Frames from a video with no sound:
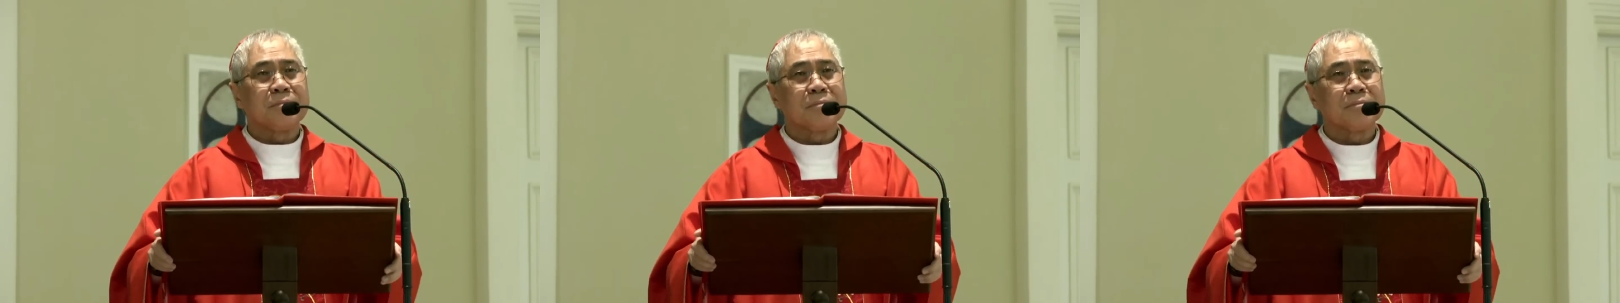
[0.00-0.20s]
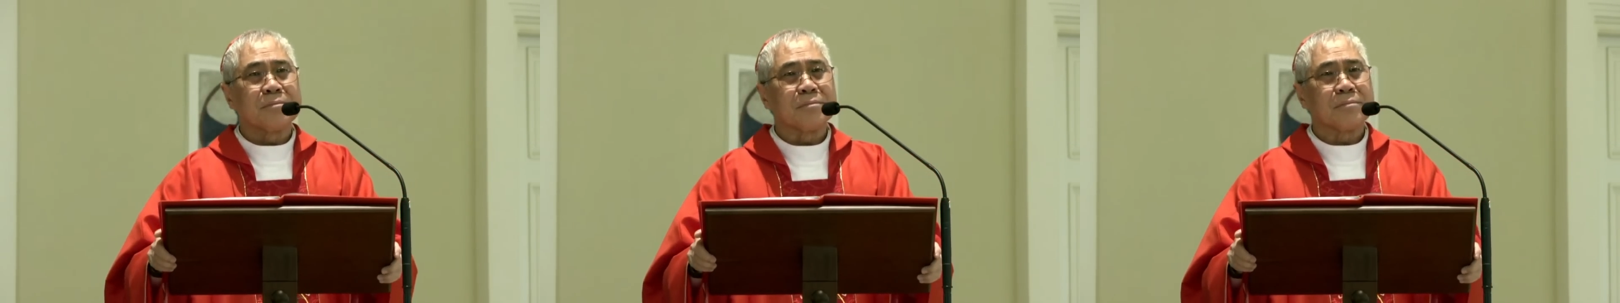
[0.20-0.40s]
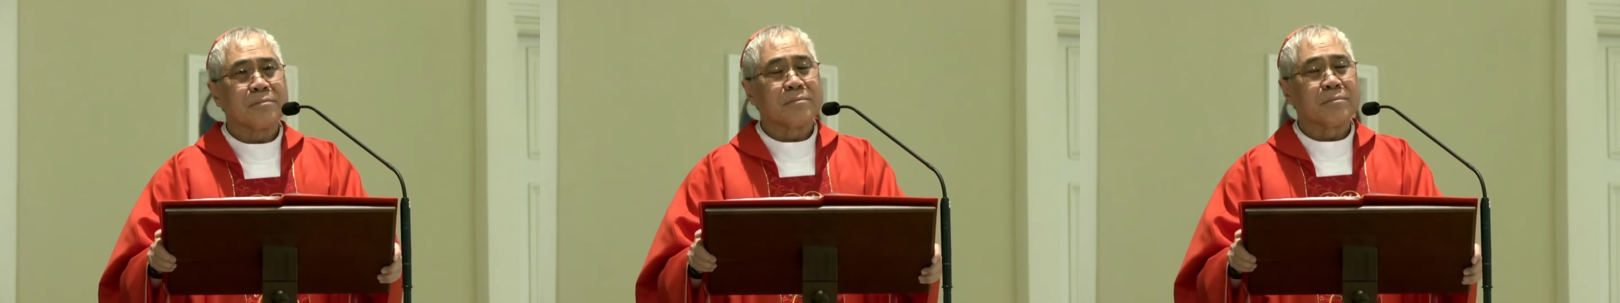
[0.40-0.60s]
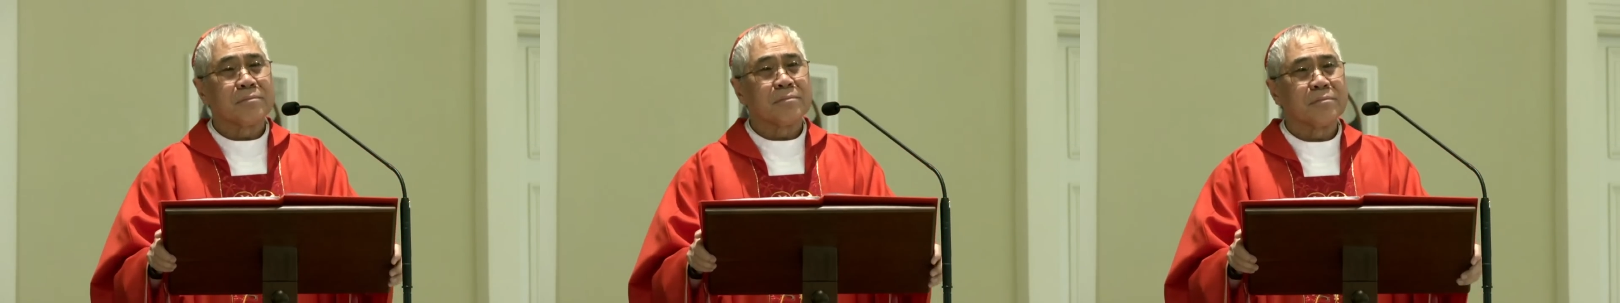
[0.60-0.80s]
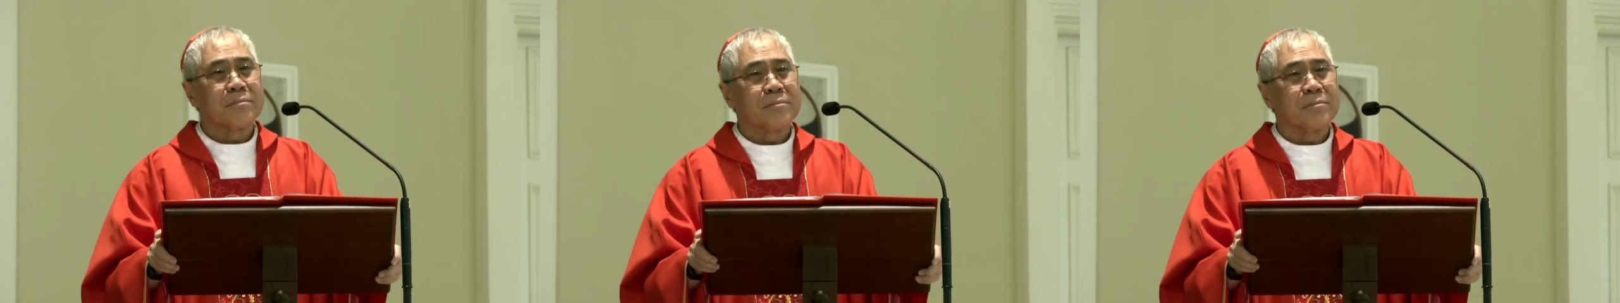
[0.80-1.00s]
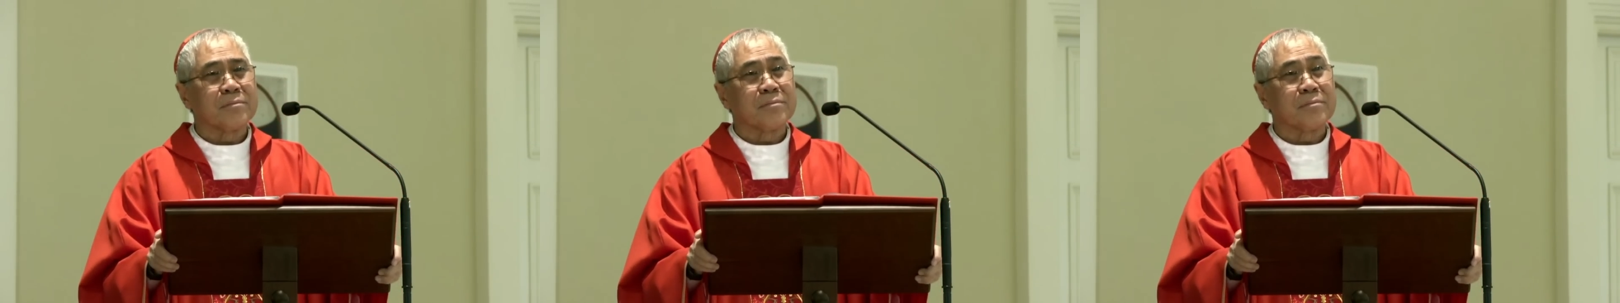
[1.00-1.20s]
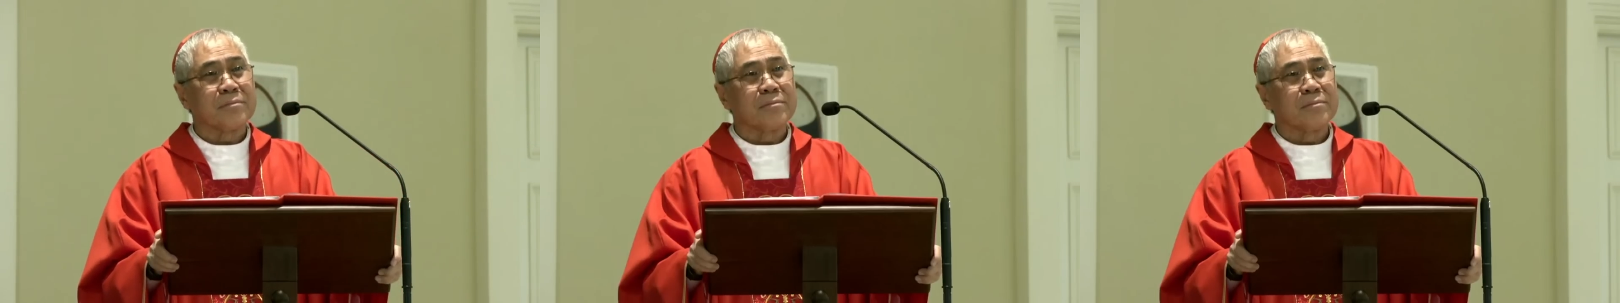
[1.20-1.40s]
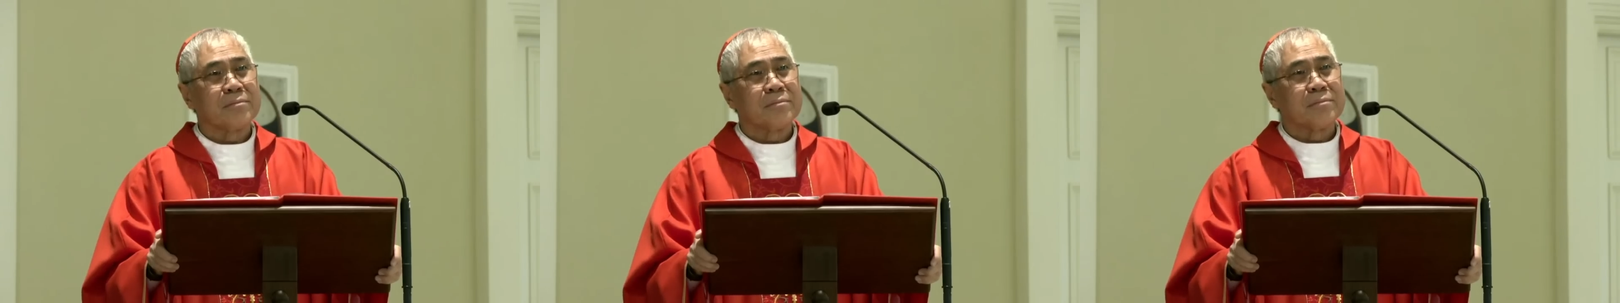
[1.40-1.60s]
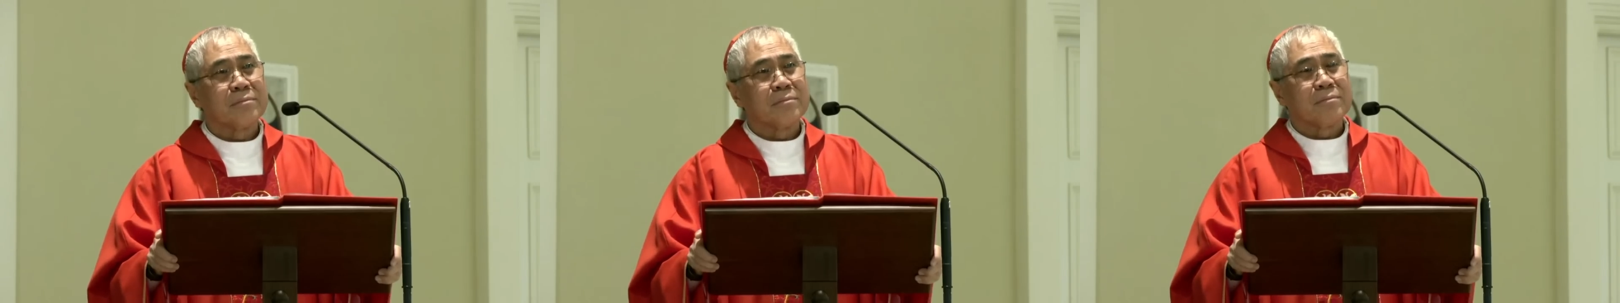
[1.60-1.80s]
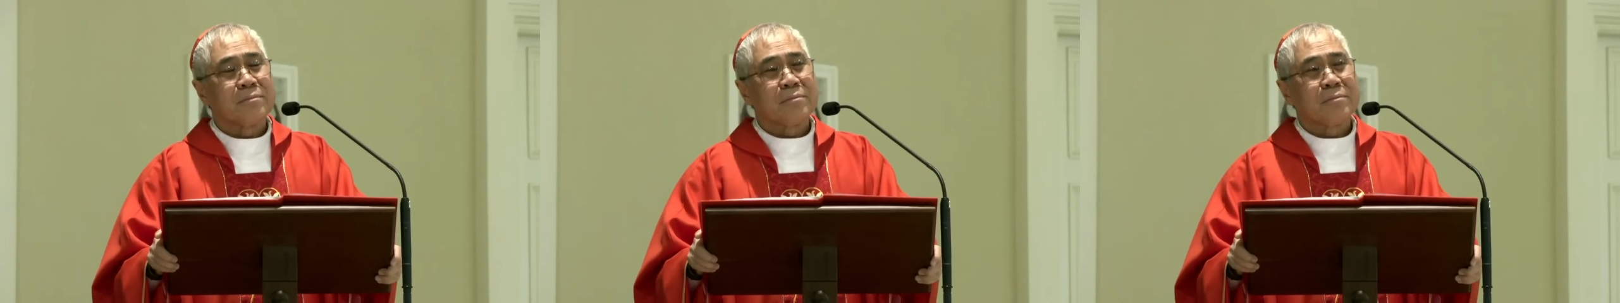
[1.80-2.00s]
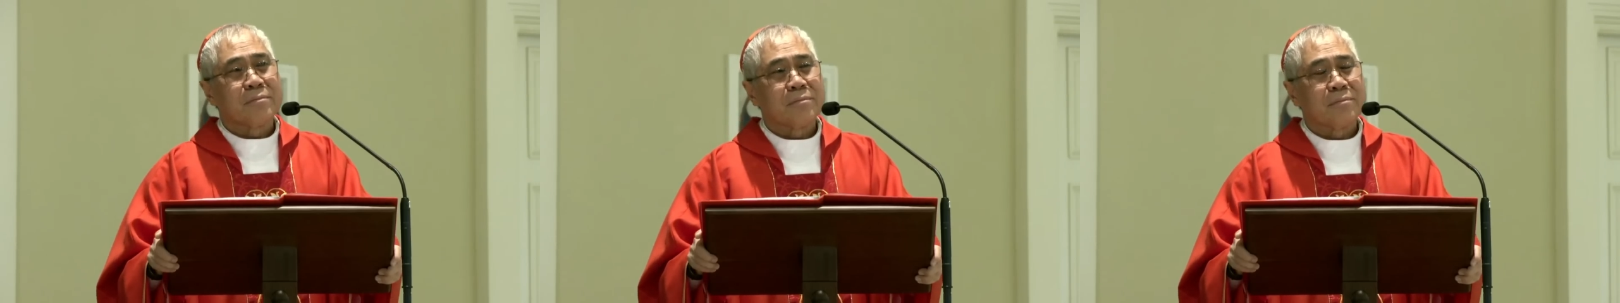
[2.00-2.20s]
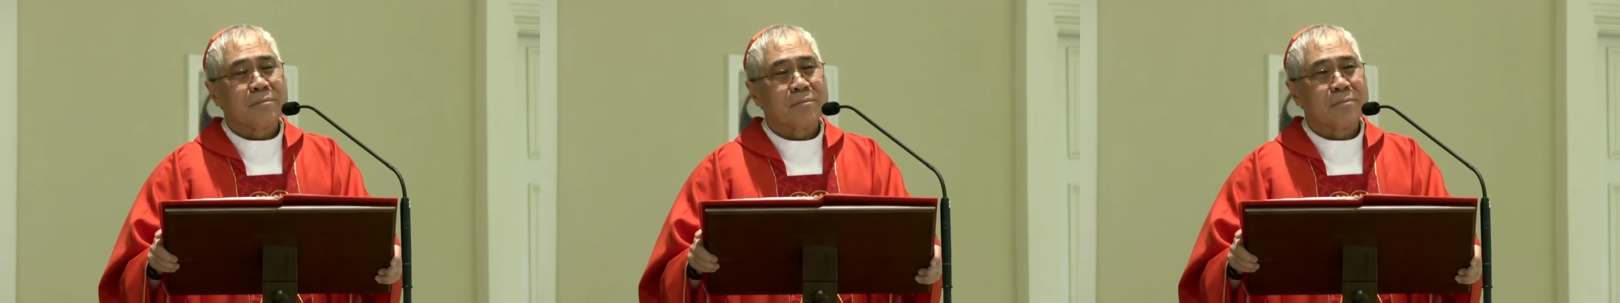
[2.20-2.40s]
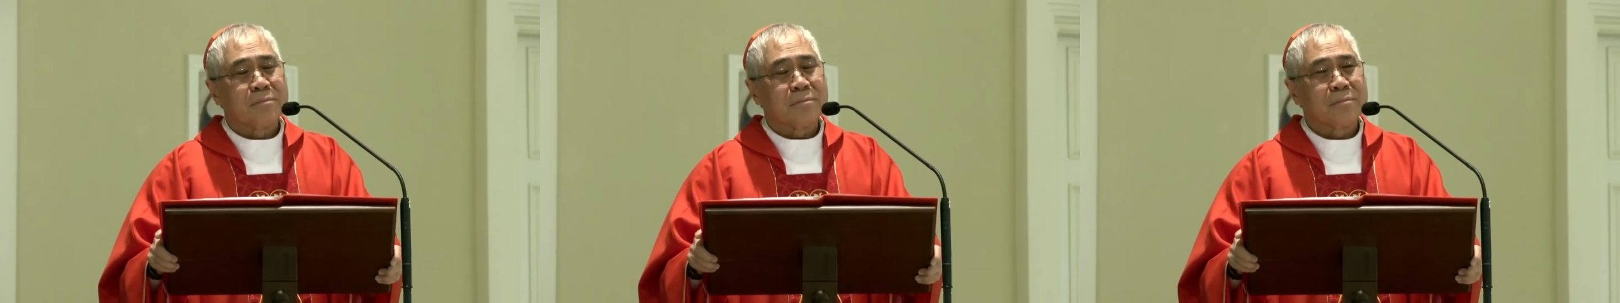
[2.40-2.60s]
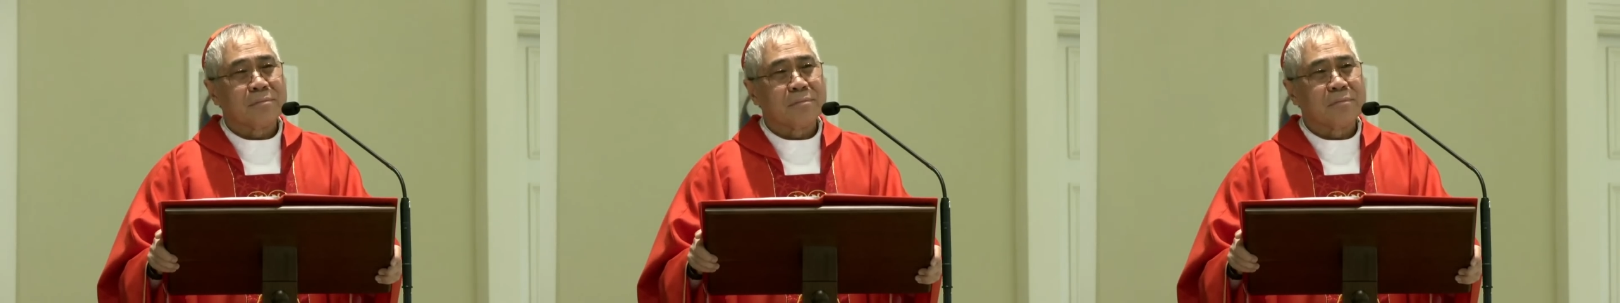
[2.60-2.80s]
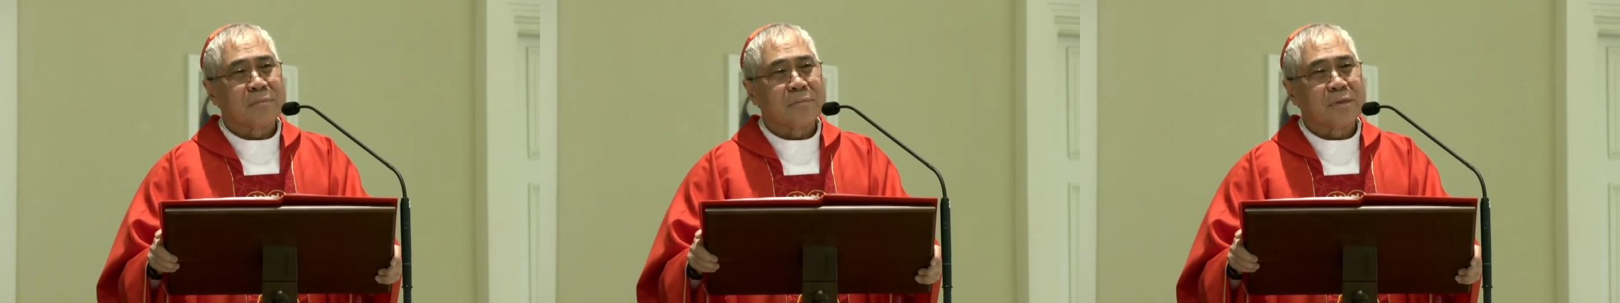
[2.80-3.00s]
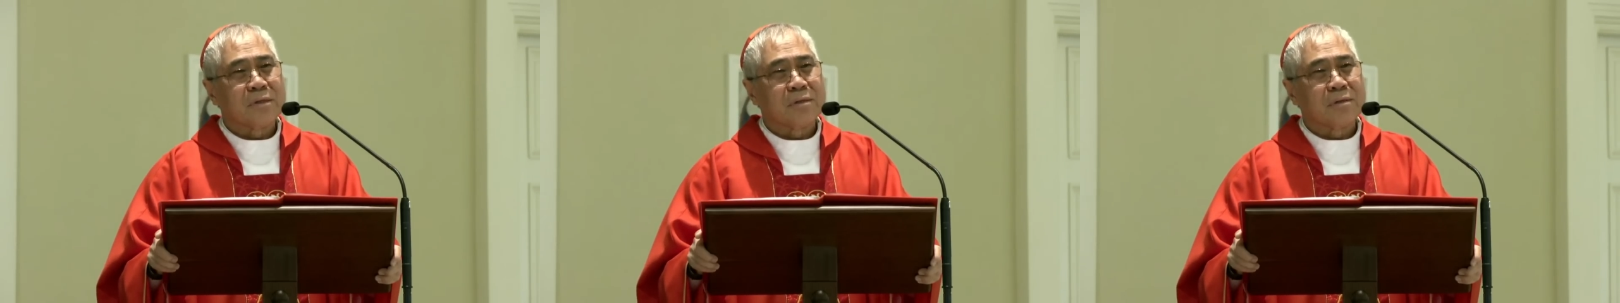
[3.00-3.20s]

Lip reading: Nobody speaks.